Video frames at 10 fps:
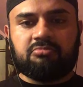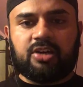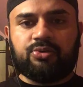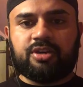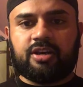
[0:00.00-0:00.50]
I
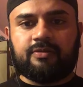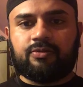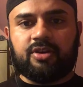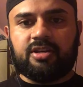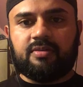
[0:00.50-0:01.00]
don't care
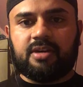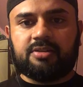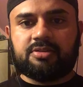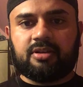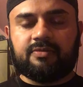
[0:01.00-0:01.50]
for any of
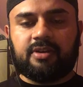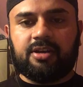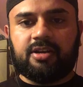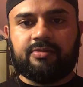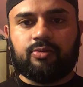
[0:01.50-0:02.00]
that stuff, and I
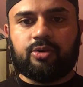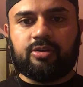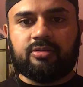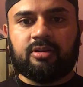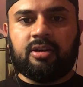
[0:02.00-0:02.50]
never
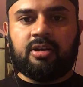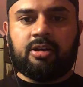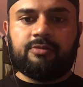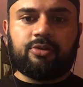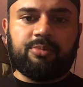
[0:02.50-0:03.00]
will.
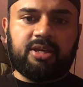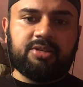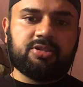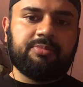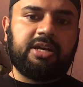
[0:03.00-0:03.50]
For me,
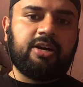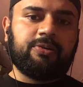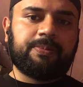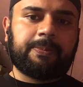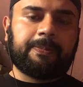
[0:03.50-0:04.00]
it's
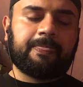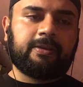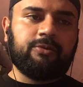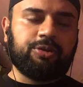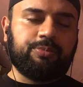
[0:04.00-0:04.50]
about,
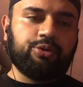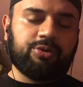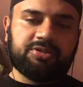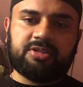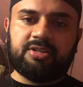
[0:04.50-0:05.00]
with the
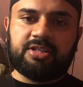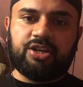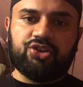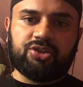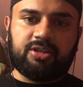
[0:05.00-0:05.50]
purest
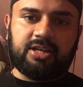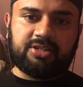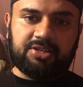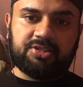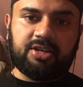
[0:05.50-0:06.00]
intention as
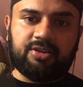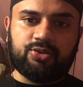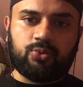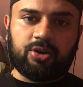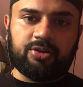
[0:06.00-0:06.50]
I say
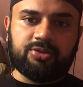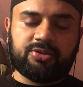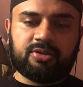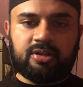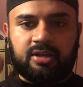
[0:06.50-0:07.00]
these words,